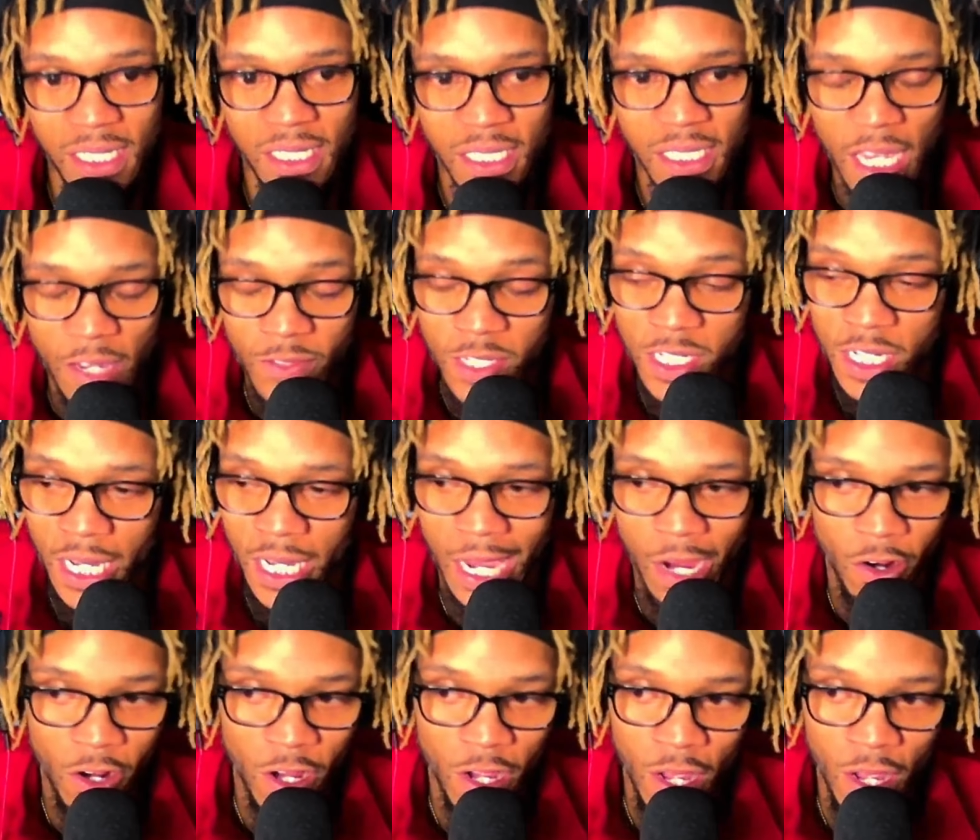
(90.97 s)
17
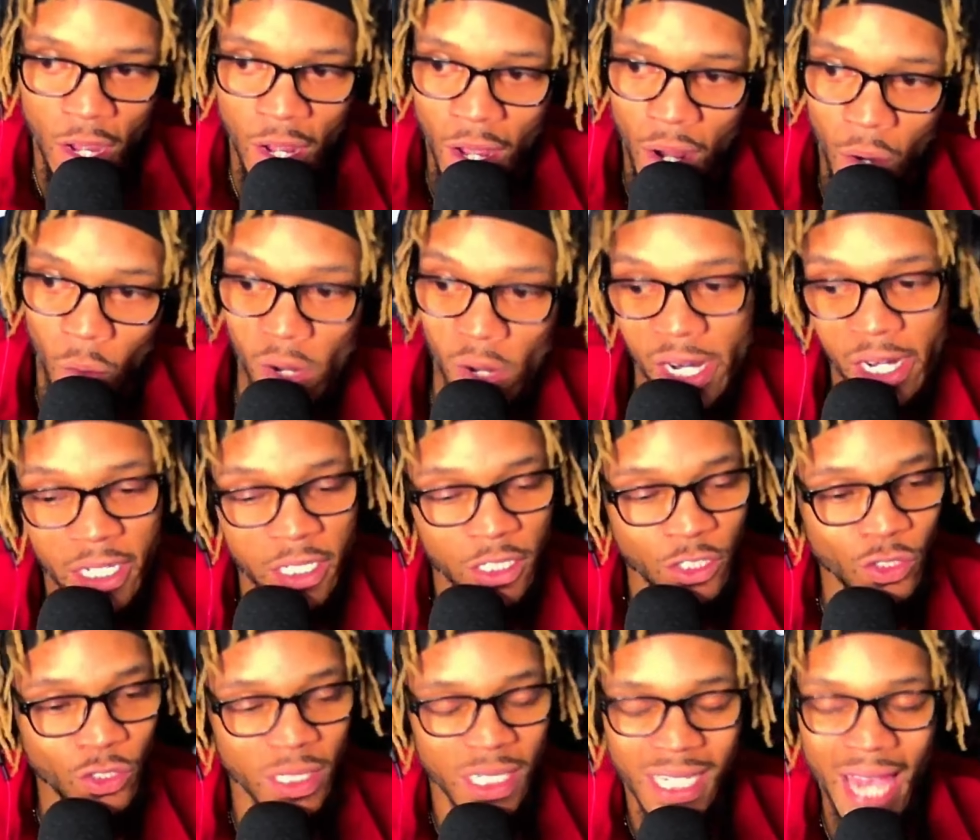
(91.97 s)
era, where
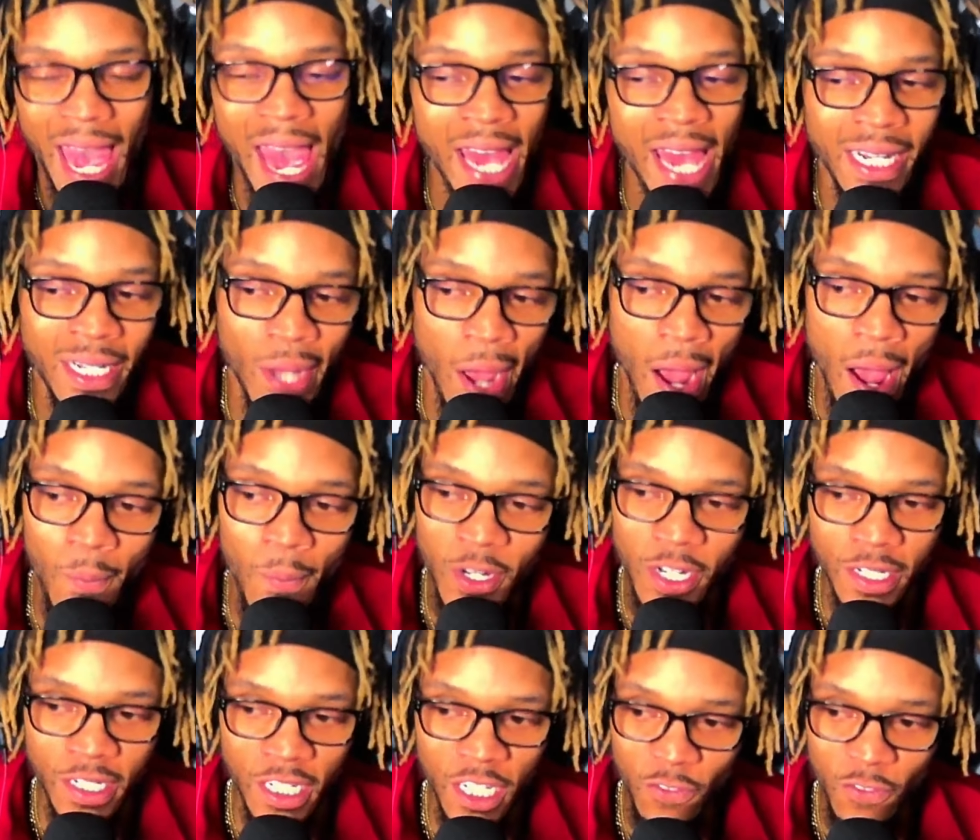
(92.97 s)
you just had
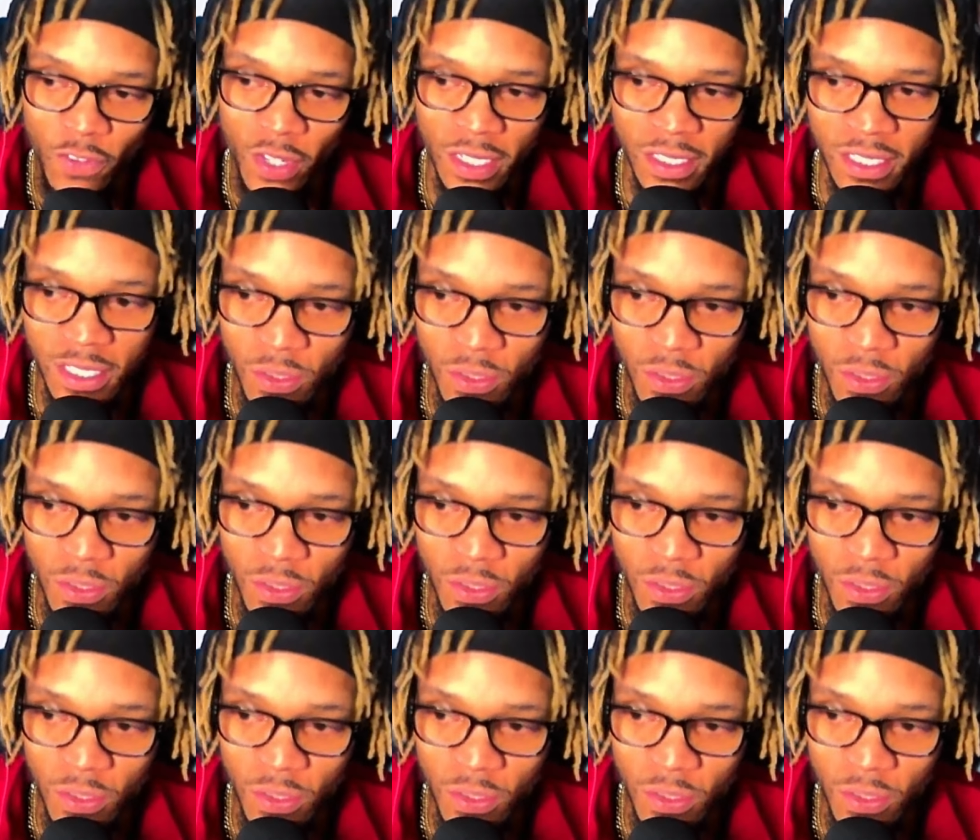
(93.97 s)
dominant defenses,